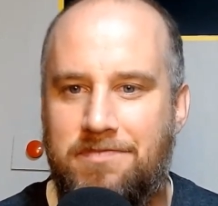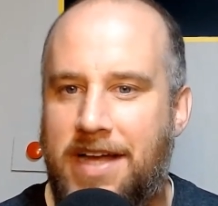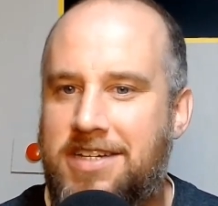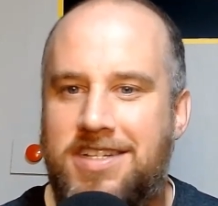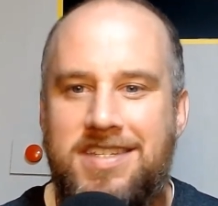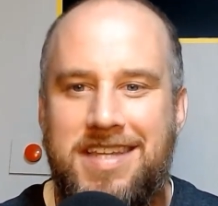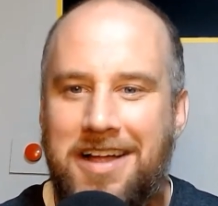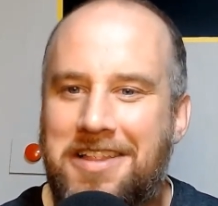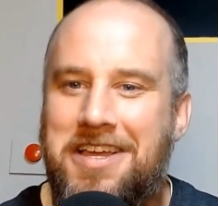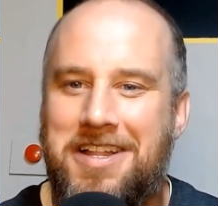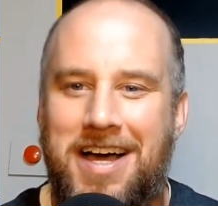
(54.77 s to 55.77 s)
By just
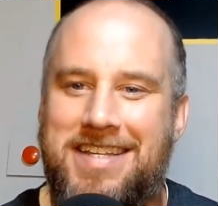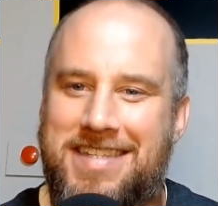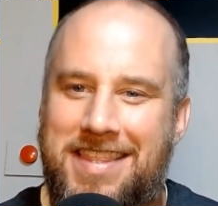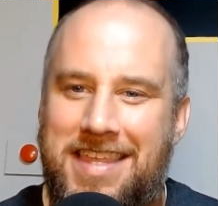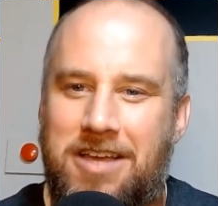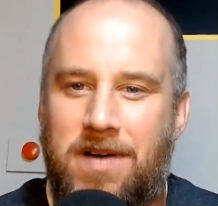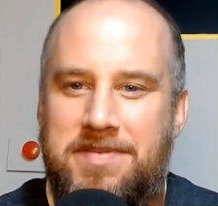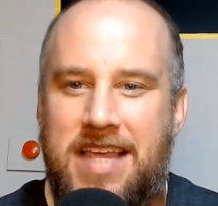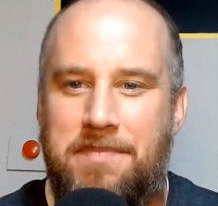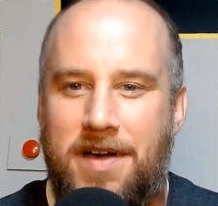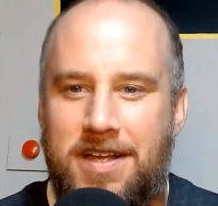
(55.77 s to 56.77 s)
telling clients, I think
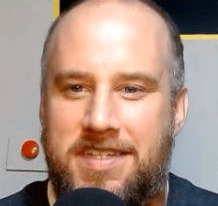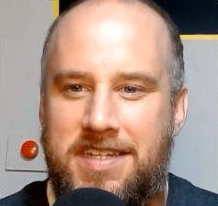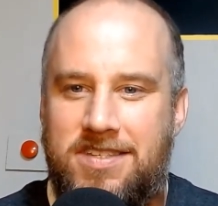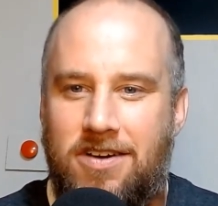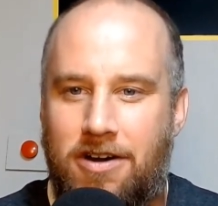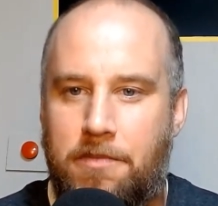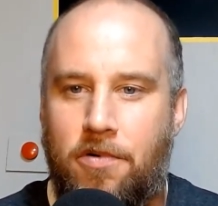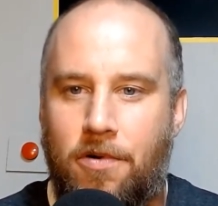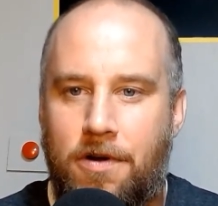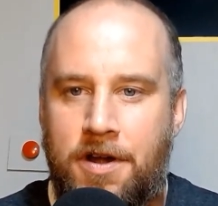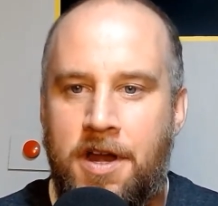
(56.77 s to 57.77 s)
website policies are
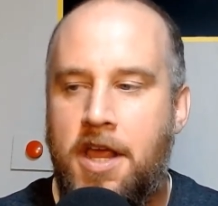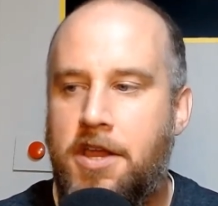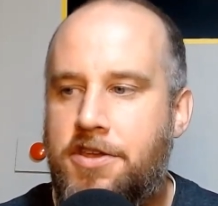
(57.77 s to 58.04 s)
important,